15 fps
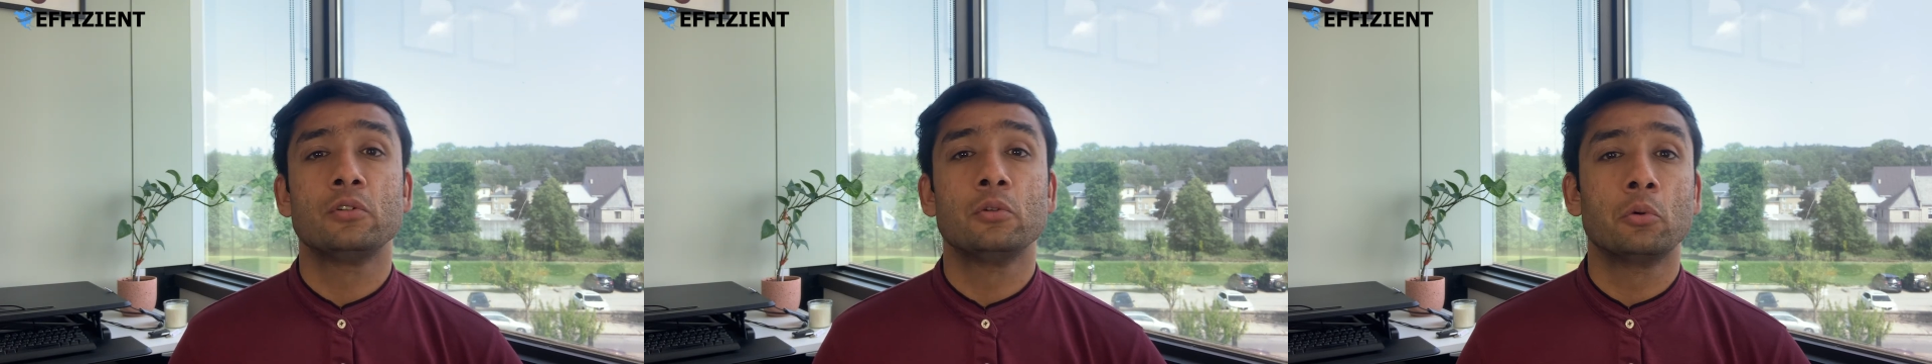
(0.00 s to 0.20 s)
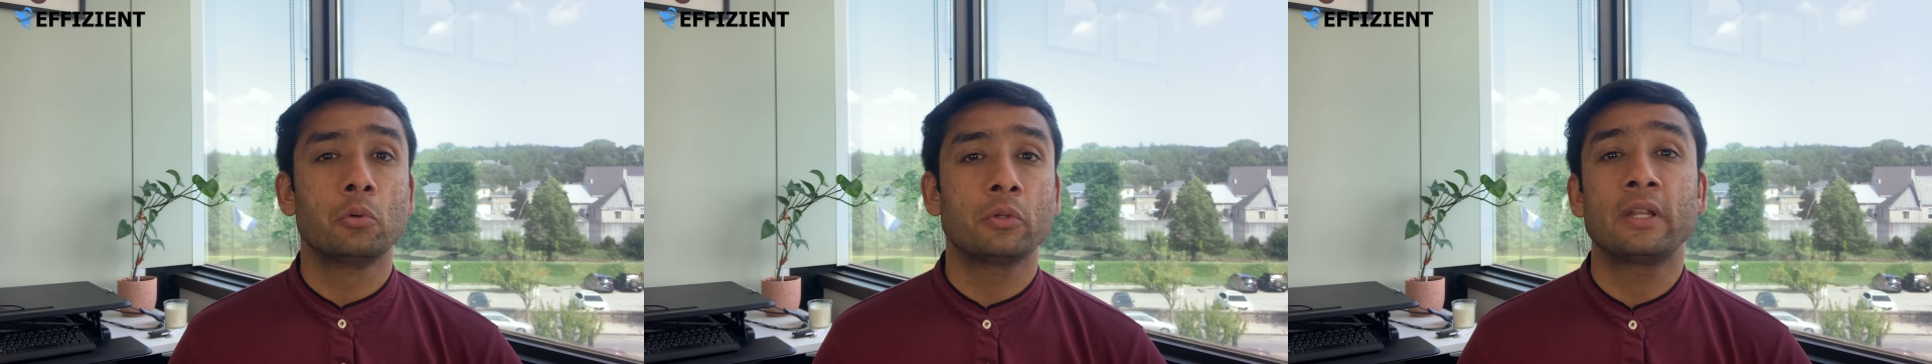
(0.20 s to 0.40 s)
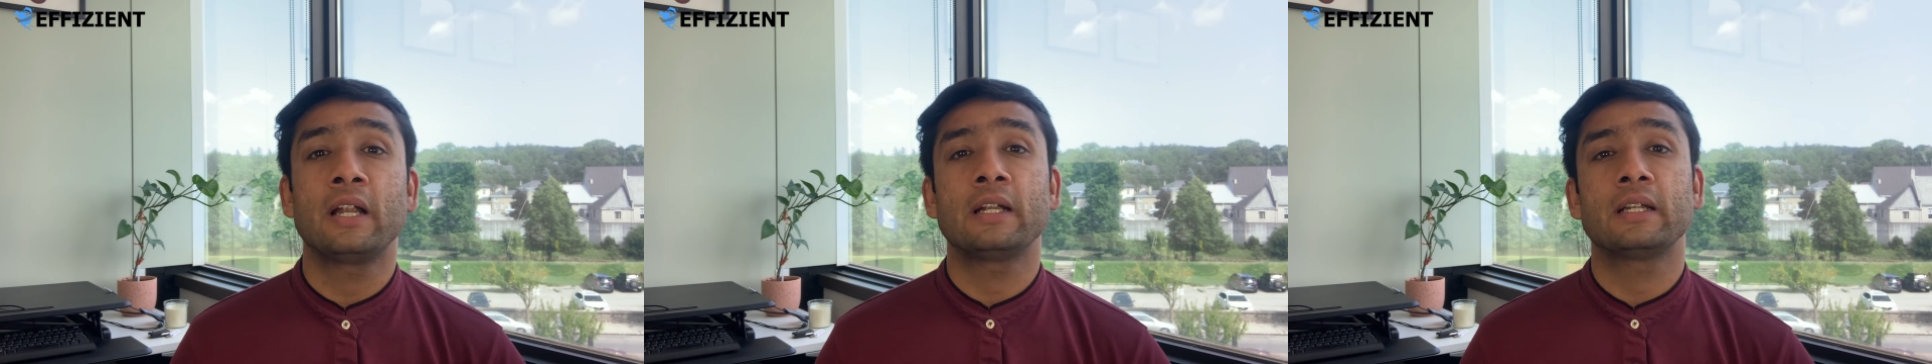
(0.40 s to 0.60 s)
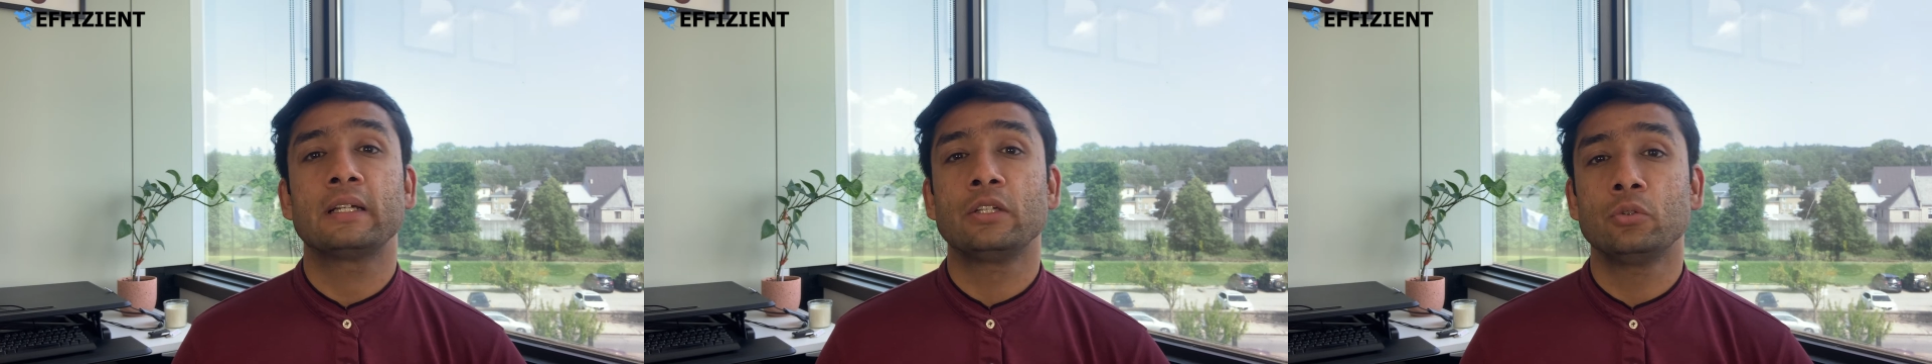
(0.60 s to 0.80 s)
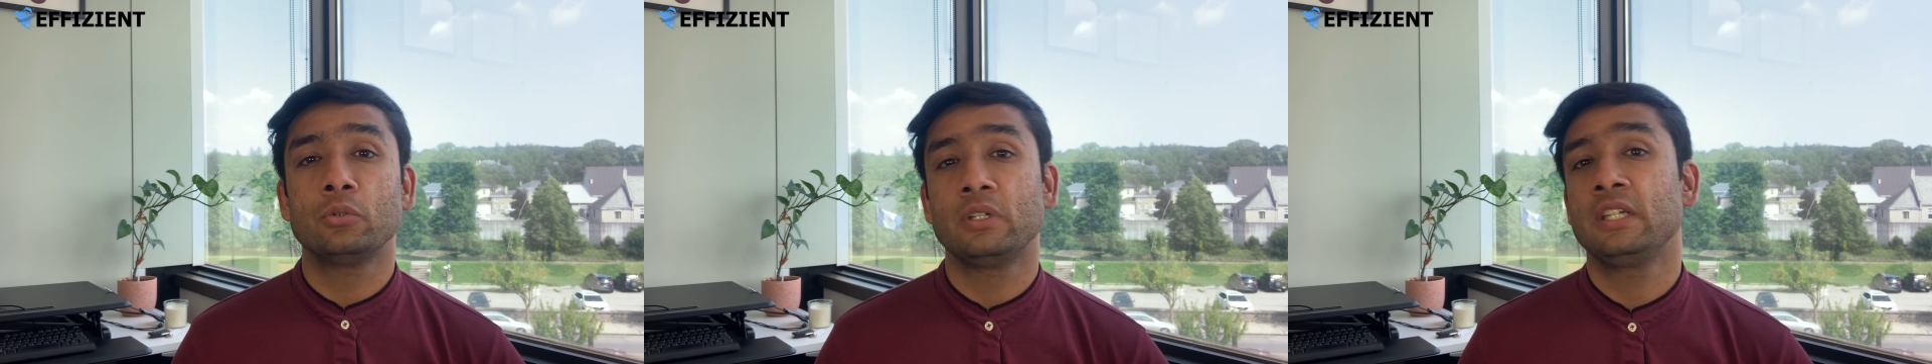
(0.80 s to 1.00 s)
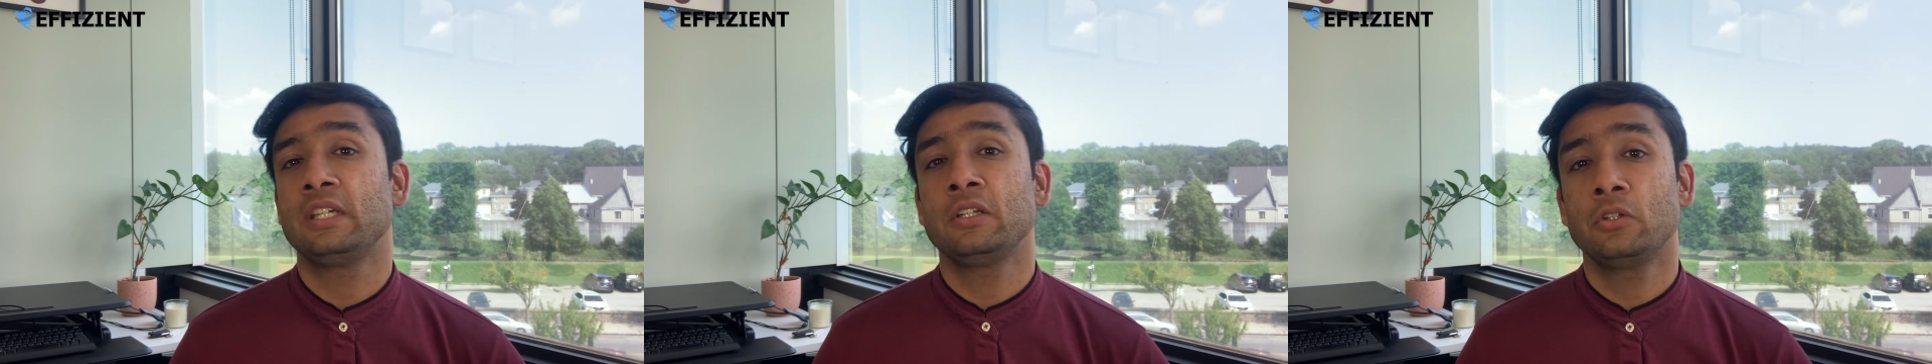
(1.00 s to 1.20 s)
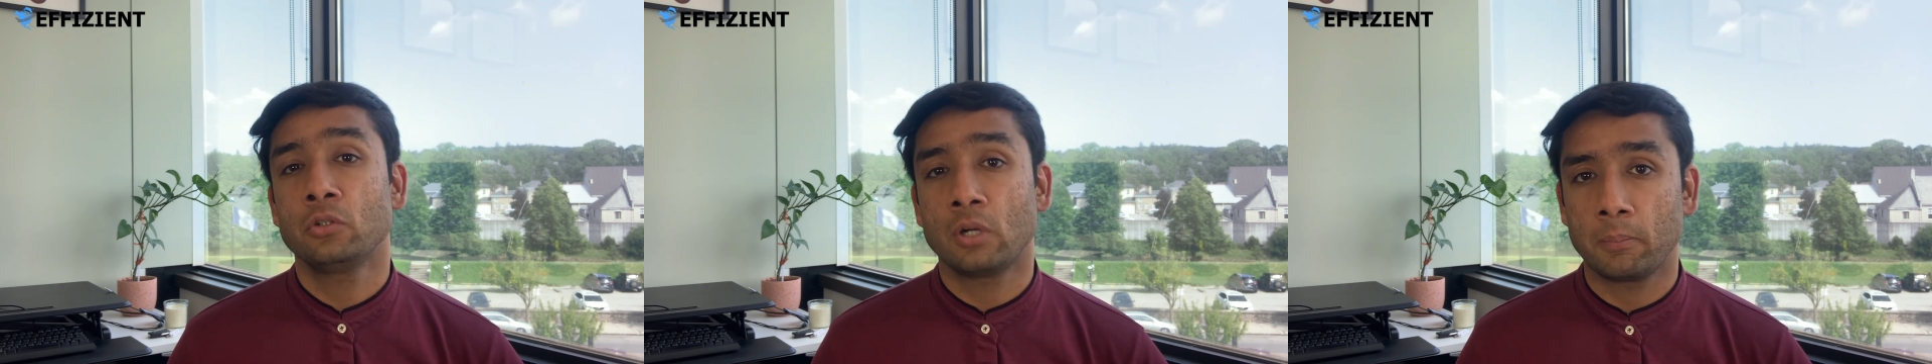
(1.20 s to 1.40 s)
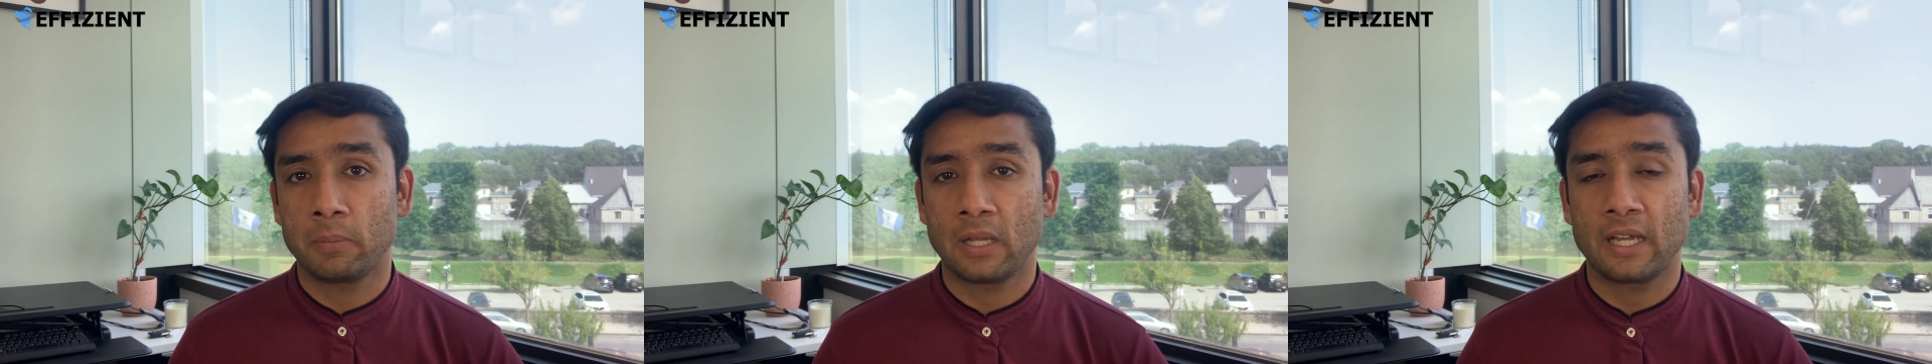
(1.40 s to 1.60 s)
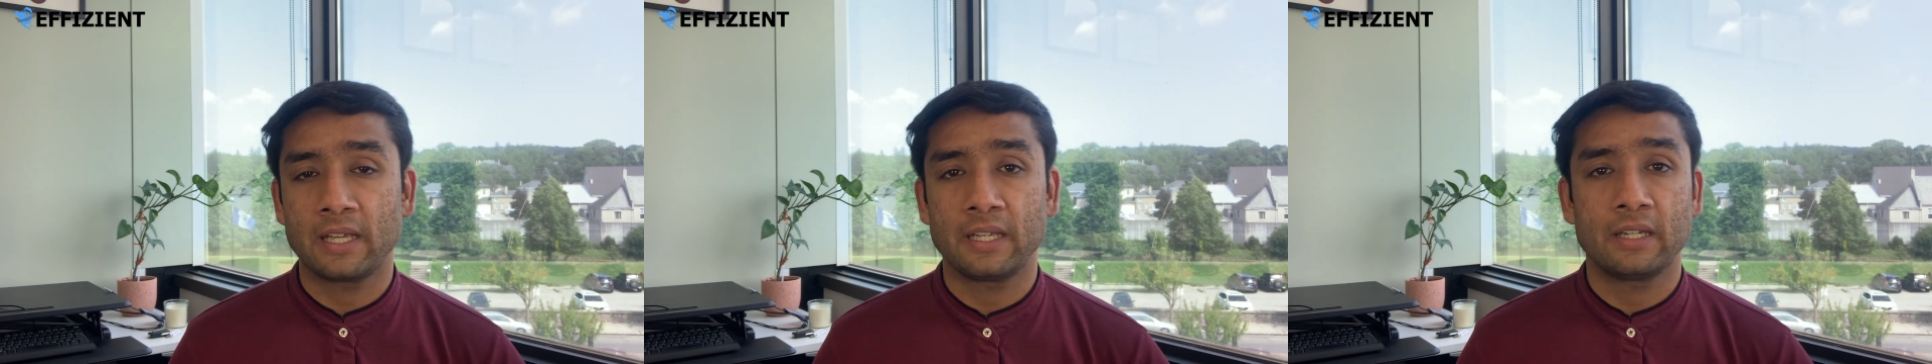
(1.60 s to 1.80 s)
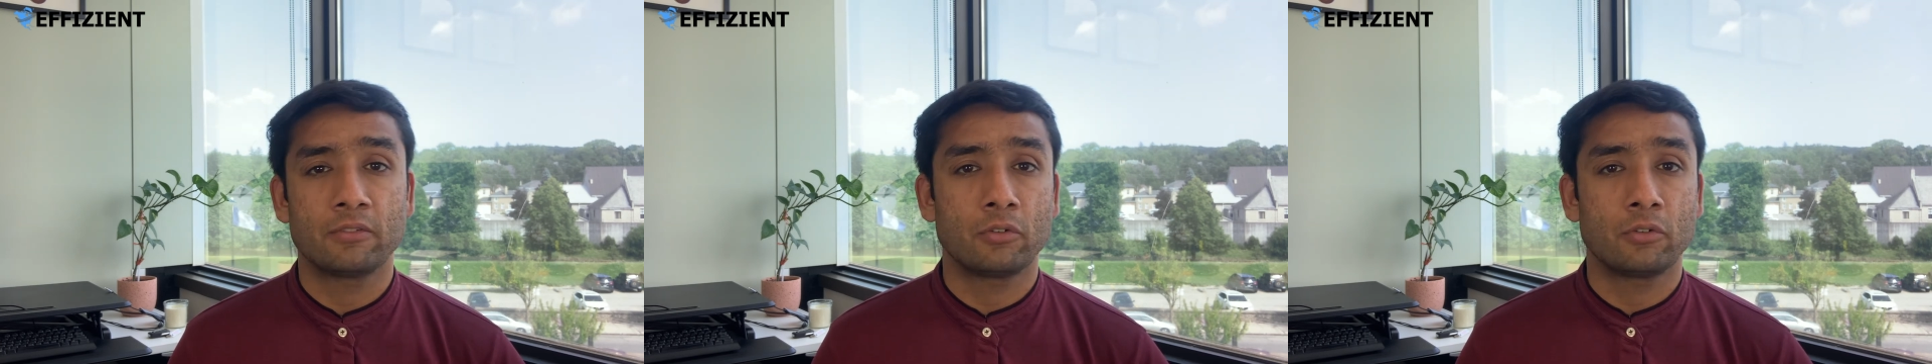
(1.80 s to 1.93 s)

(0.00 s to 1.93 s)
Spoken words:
know that you need to apply